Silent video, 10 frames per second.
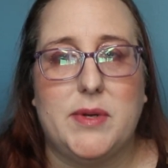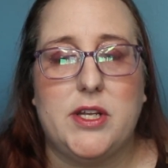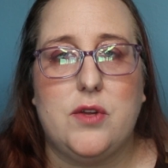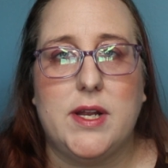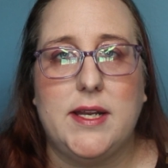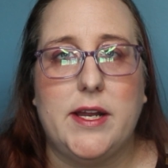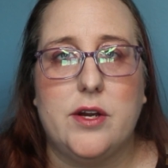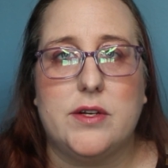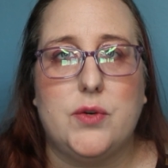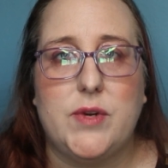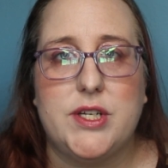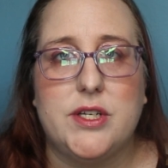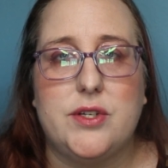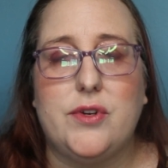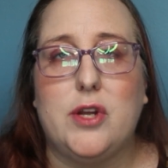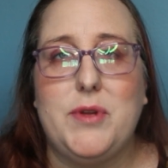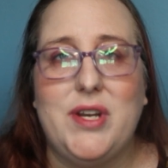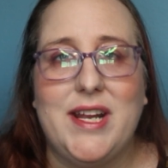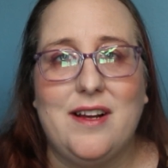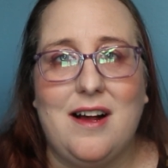but you can get your tuition to
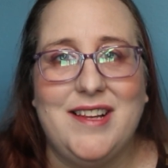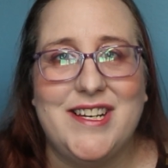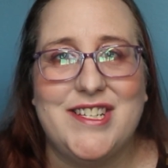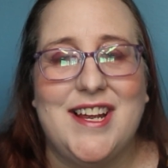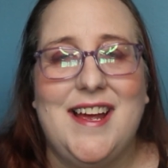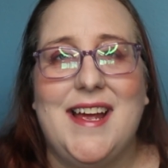community college